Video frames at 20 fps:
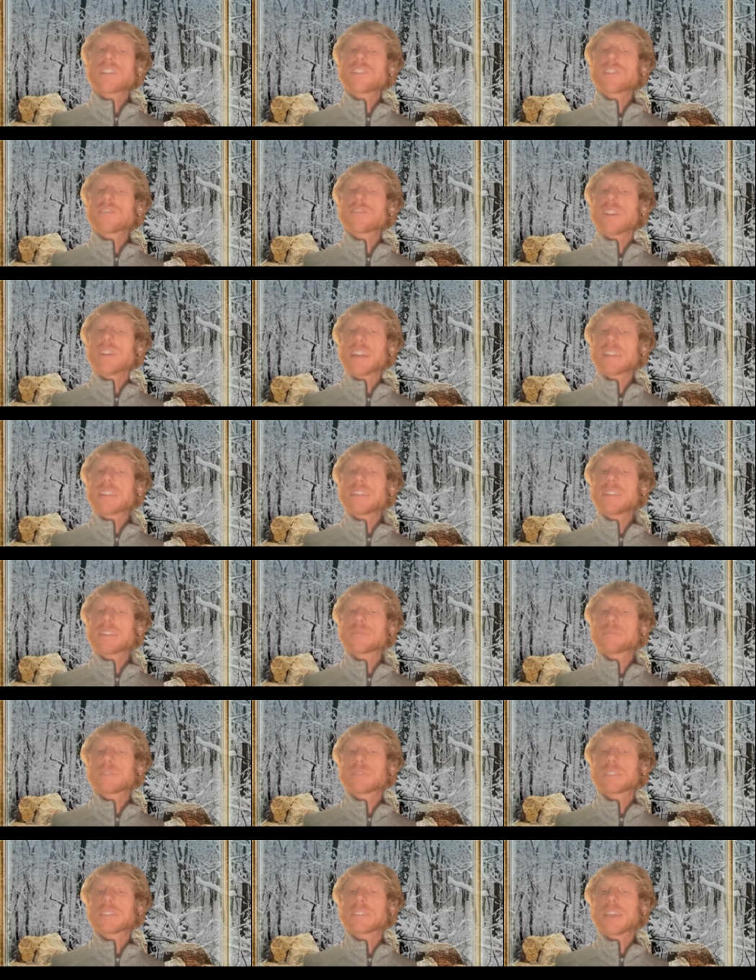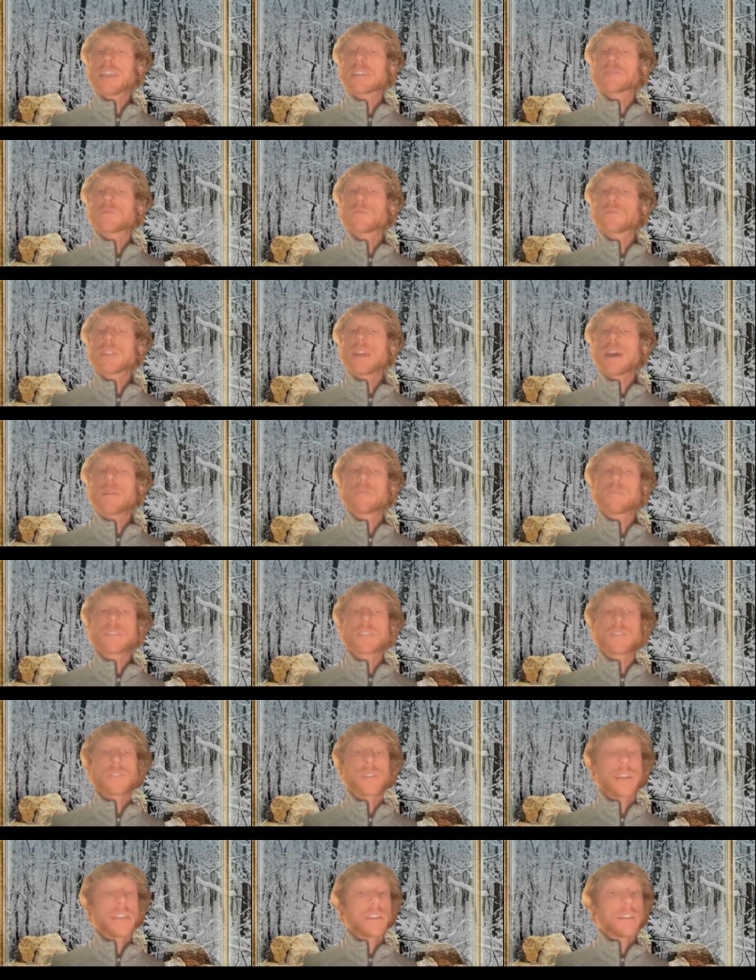correct these mistakes without
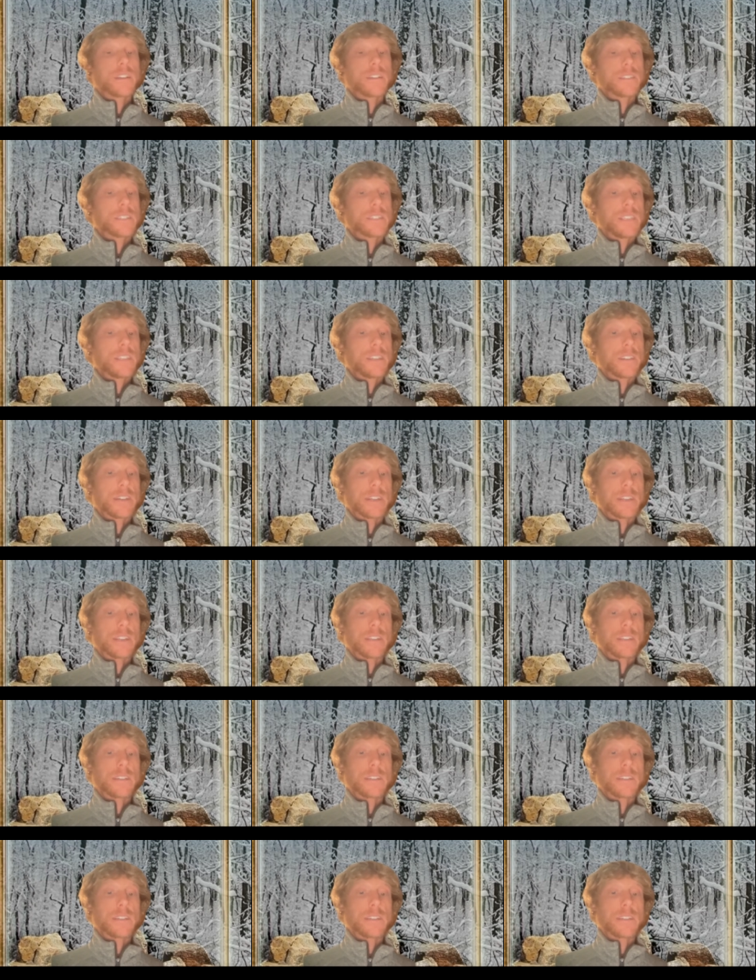betraying her secret.